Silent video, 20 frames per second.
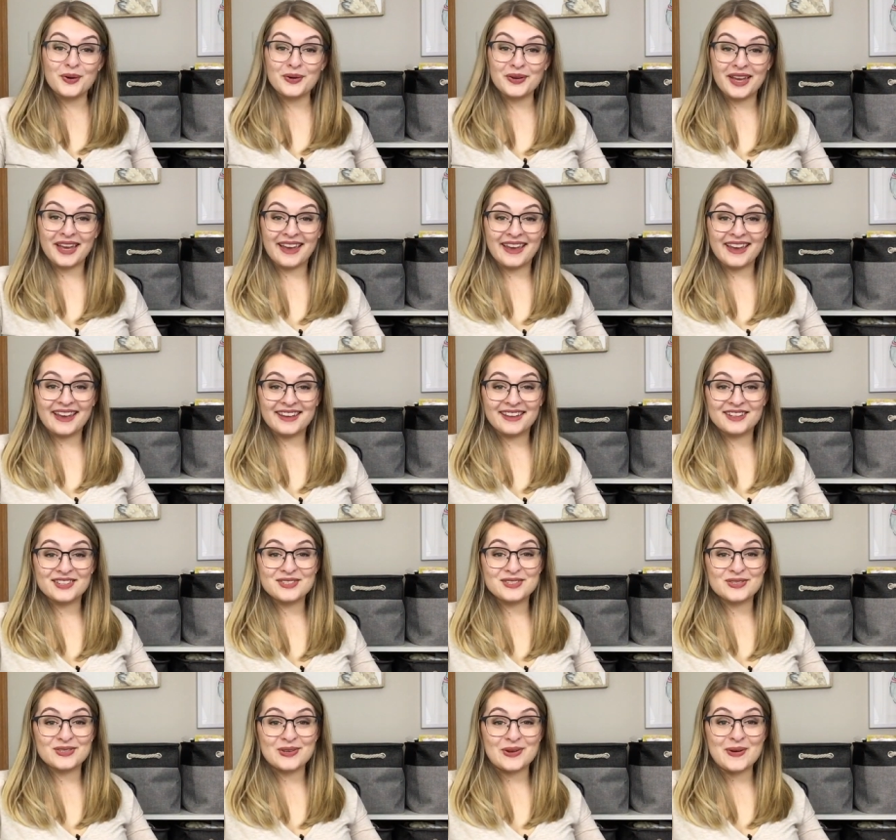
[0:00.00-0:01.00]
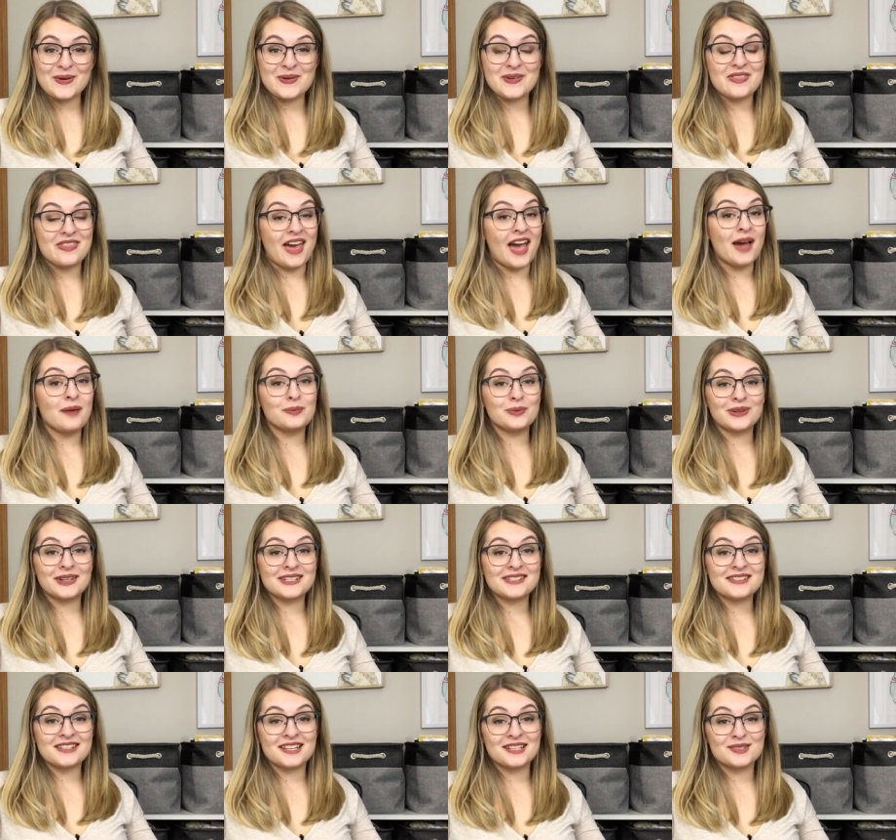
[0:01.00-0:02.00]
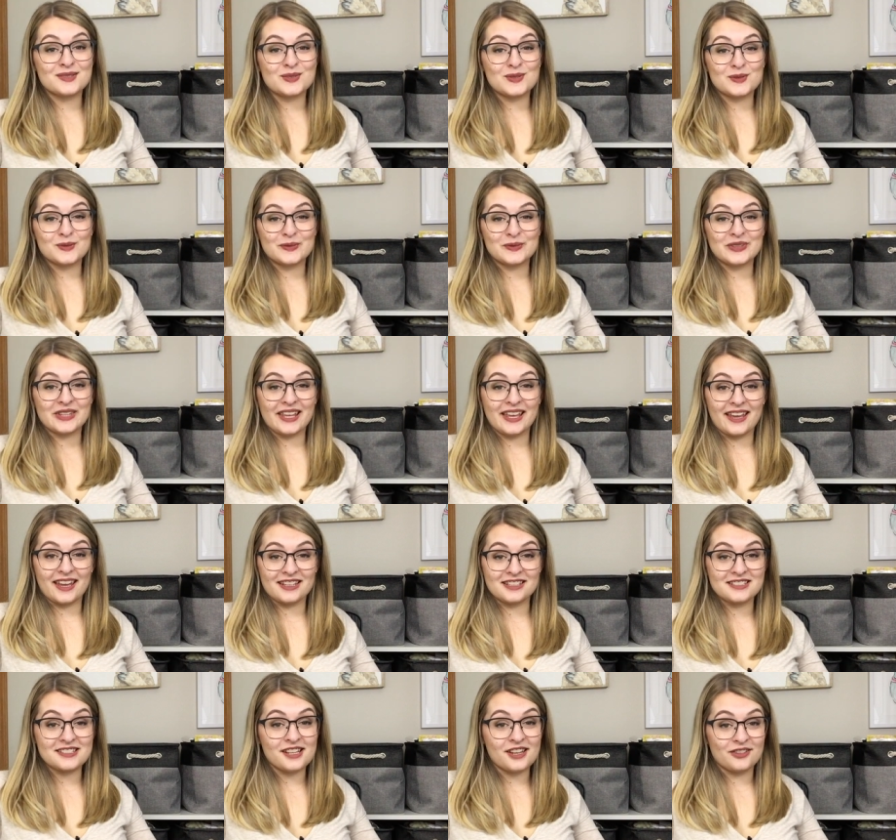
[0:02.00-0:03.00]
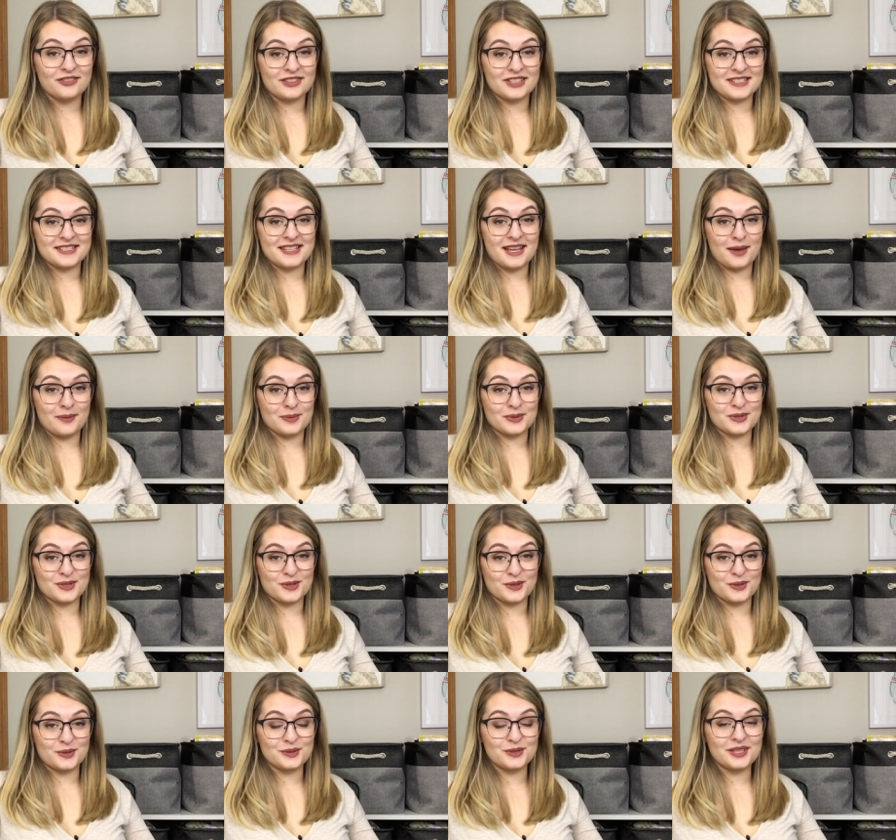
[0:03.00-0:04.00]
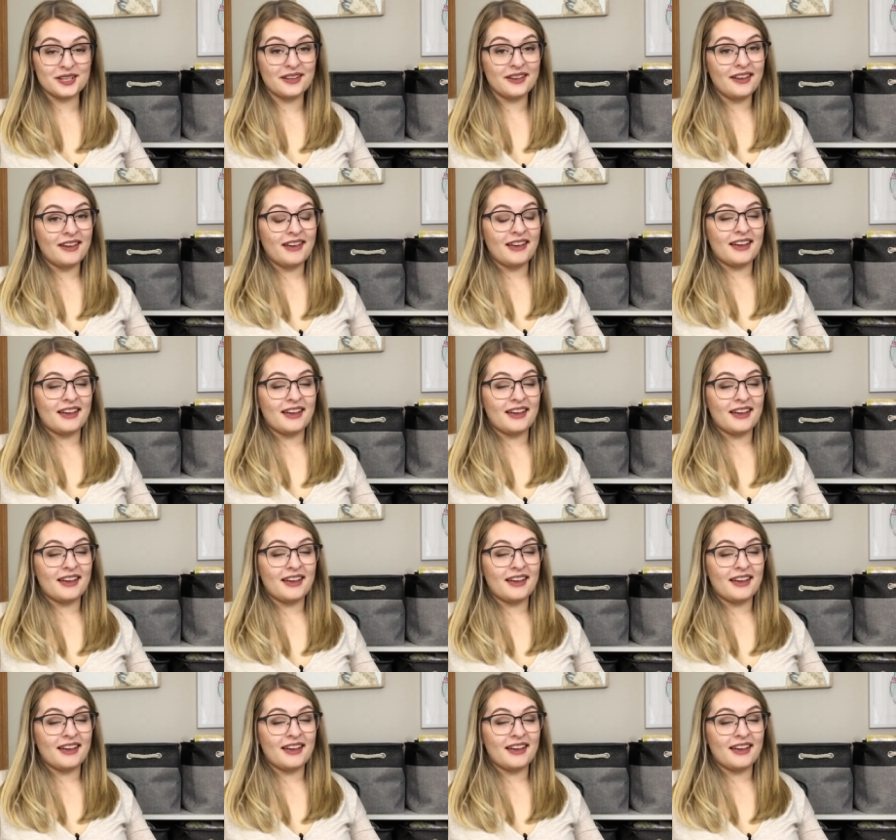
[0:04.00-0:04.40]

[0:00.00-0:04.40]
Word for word: Okay, so that brings us to the end of this episode.